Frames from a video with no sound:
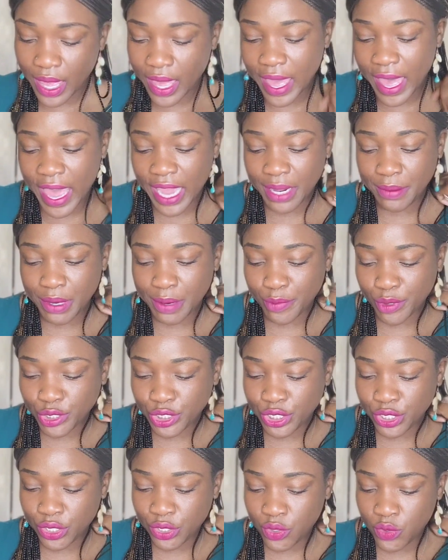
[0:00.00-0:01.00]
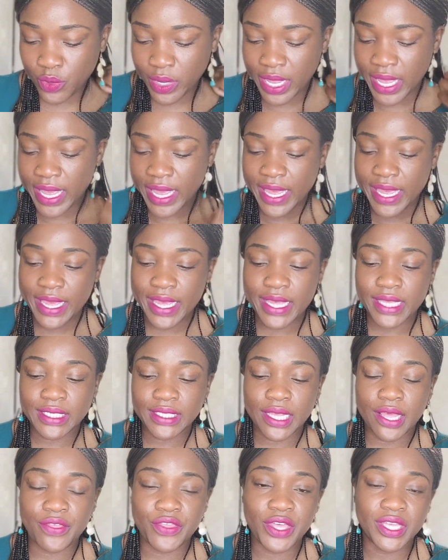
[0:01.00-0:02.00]
Item number 2 is
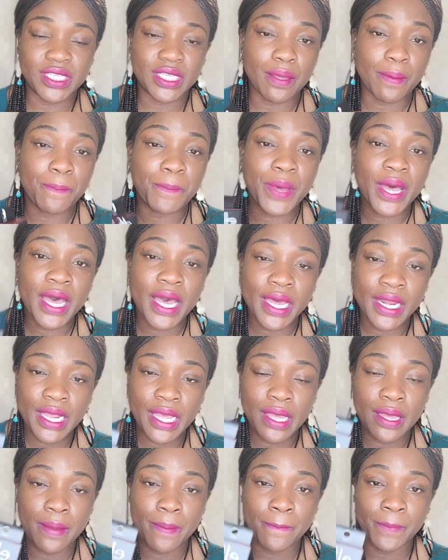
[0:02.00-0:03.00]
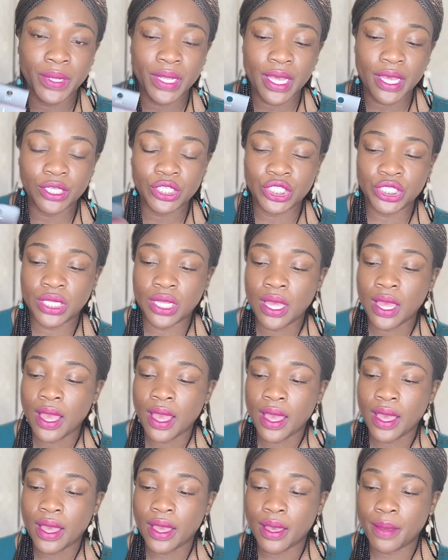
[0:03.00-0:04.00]
this putty blush.
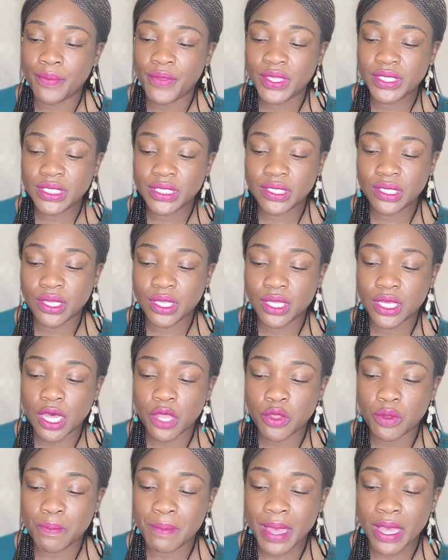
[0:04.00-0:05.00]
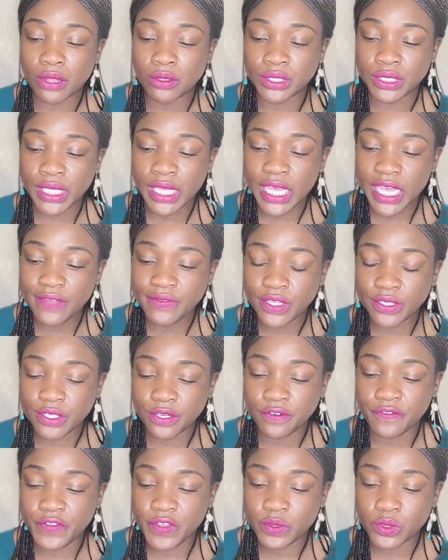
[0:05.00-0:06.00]
This is in the color Maldives. It's
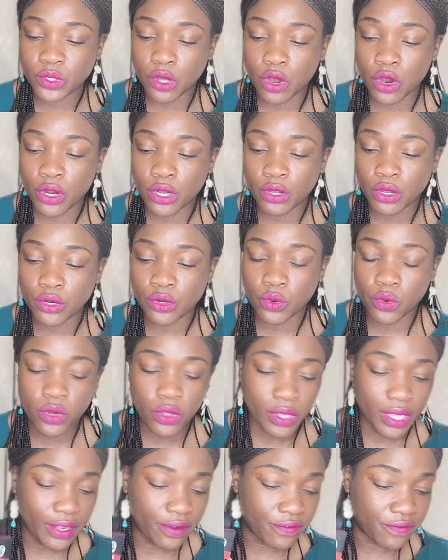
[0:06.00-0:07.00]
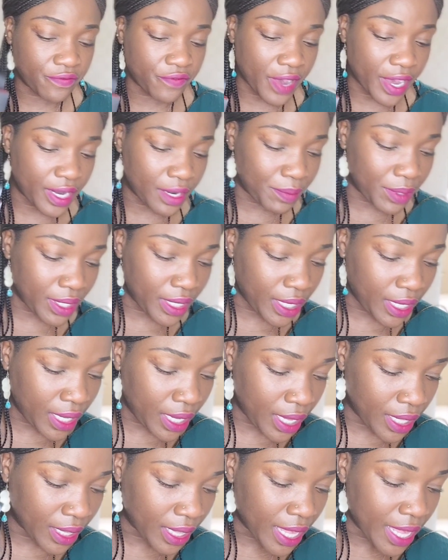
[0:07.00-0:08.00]
infused with argan oil and vitamin
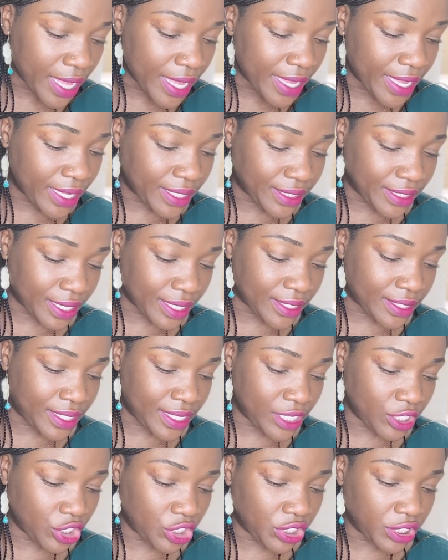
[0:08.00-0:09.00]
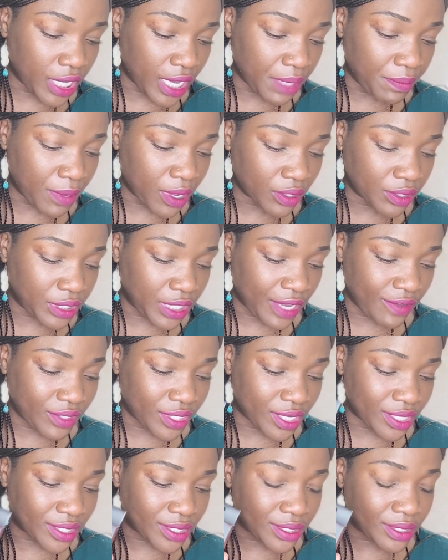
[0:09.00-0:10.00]
E. It says these shade Maldives
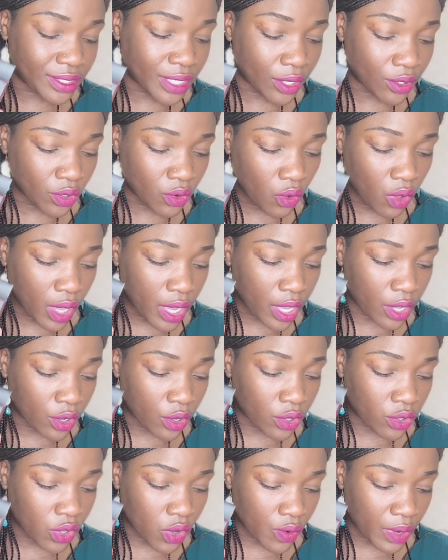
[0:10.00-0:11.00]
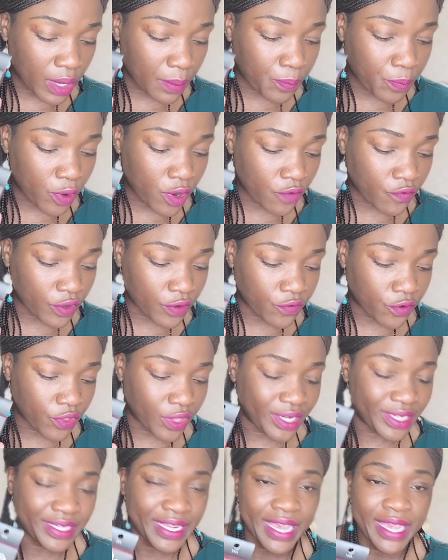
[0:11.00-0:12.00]
is subtle and glowy, perfect for the
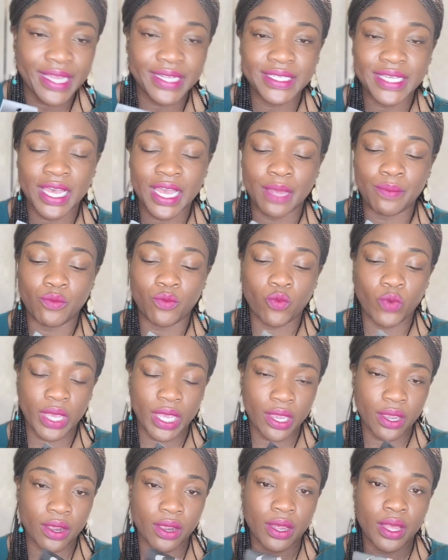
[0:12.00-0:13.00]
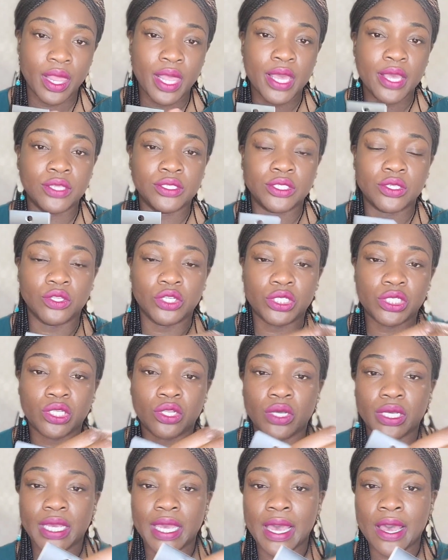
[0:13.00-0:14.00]
daytime wear. So just
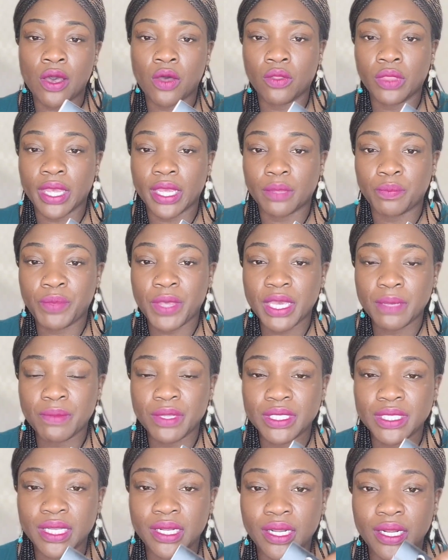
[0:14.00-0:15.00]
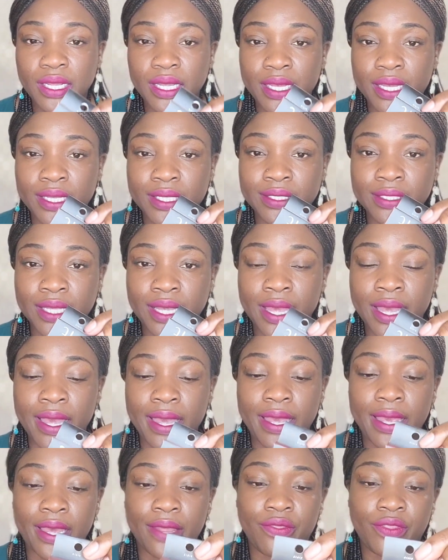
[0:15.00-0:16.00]
look how like pigmented it is.
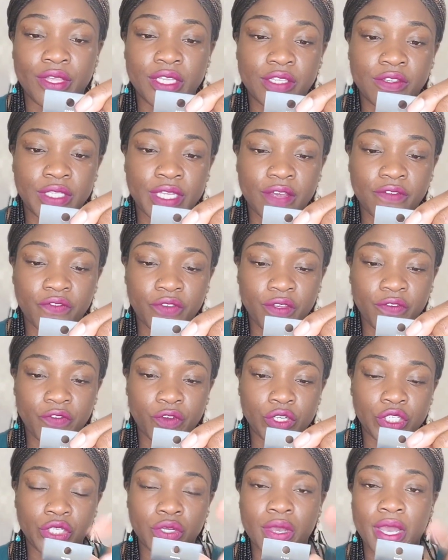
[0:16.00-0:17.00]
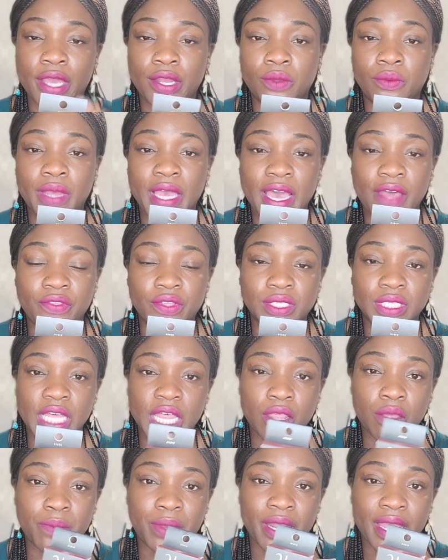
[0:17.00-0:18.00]
And this definitely for sure, I don't have this
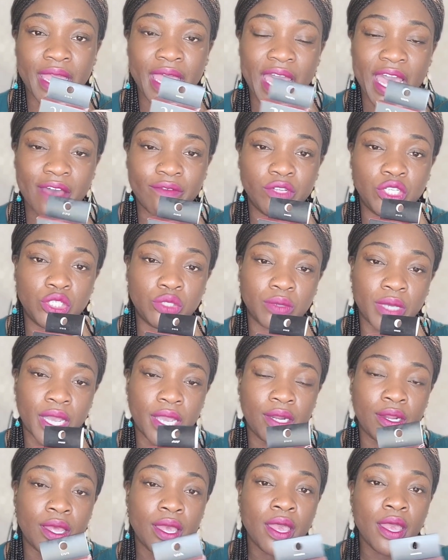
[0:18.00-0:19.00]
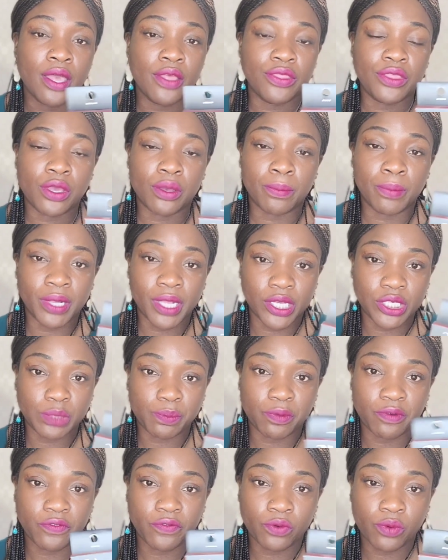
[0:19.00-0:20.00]
color, but I have tried their blush
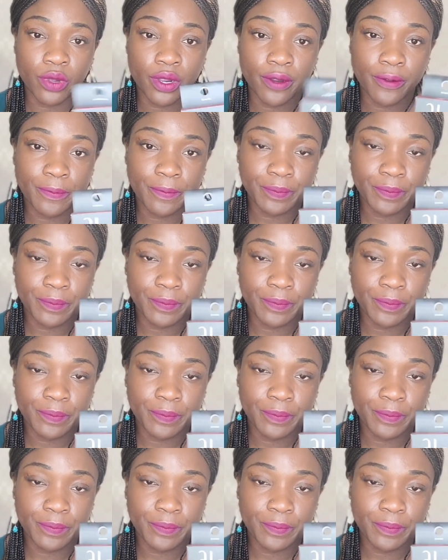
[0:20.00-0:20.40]
before.